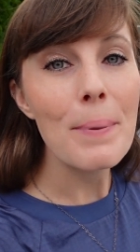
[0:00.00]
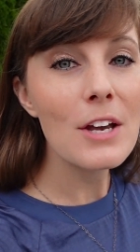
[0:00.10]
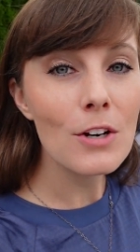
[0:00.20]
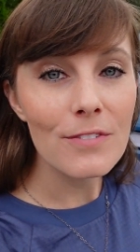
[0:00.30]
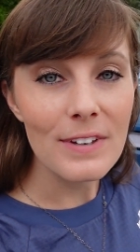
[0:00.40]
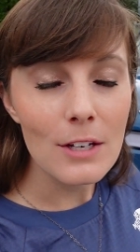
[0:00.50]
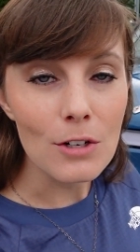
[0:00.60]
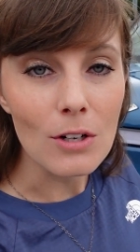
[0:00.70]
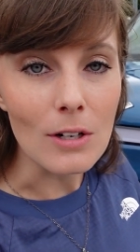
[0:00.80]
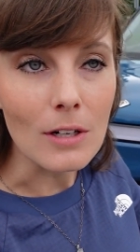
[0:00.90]
bigger
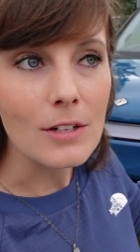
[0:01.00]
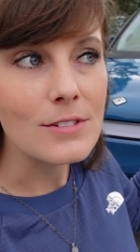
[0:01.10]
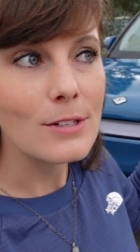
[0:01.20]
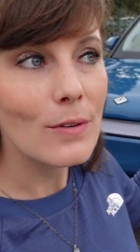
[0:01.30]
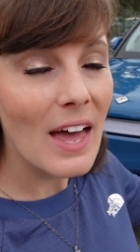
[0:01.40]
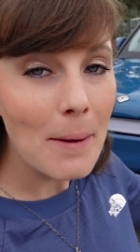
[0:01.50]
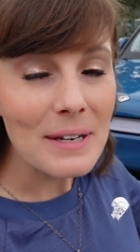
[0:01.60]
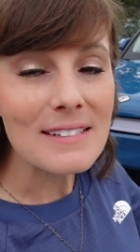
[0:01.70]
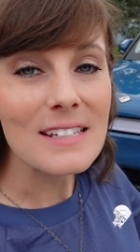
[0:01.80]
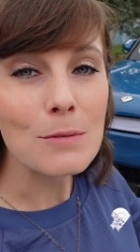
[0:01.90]
vehicle, so that
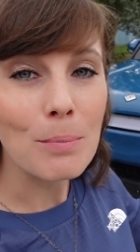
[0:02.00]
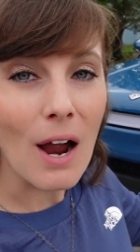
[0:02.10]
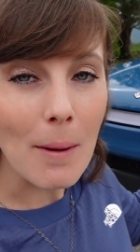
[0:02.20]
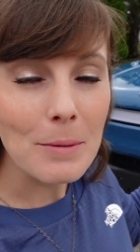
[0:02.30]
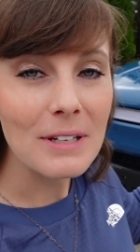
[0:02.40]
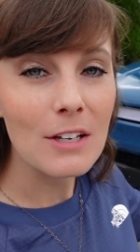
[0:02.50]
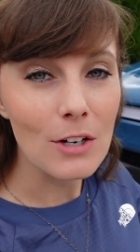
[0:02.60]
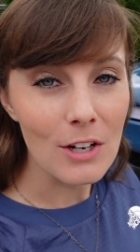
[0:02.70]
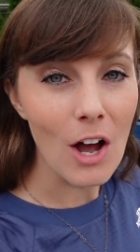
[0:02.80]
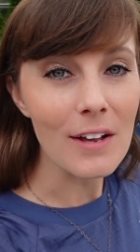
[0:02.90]
means it's probably
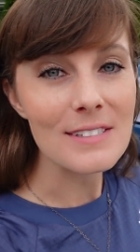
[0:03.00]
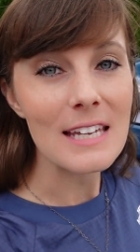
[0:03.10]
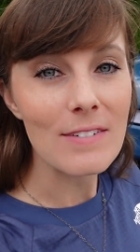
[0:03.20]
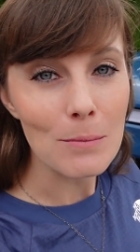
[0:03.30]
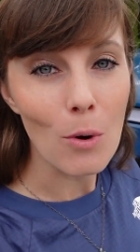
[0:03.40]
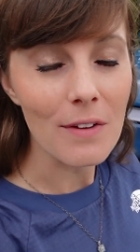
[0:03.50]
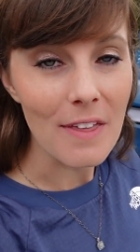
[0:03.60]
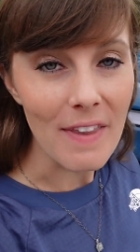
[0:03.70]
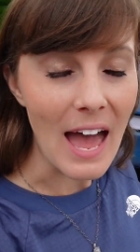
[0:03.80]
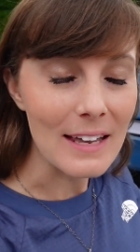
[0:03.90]
gonna cost even more
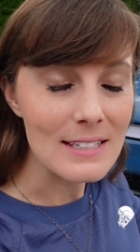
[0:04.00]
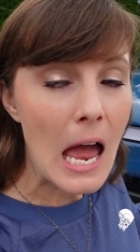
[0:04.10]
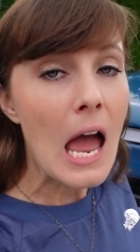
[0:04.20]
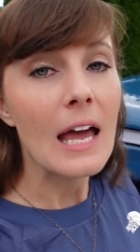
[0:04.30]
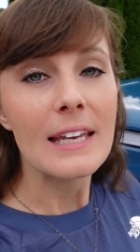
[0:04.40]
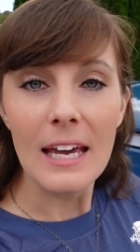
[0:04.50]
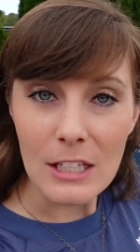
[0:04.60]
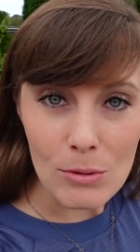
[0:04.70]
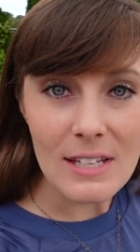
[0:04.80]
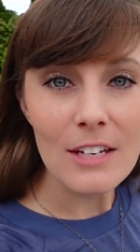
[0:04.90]
than that. Can
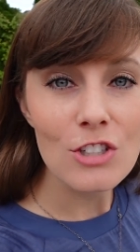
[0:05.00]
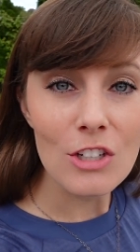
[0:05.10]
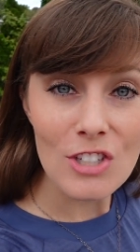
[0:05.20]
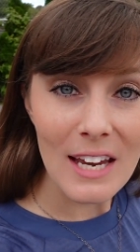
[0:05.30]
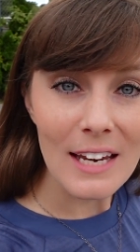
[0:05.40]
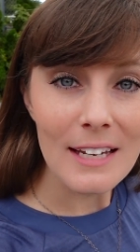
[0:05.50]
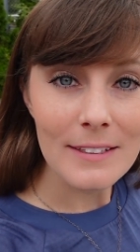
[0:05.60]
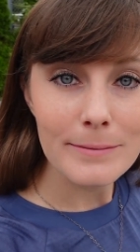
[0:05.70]
you say cha-ching?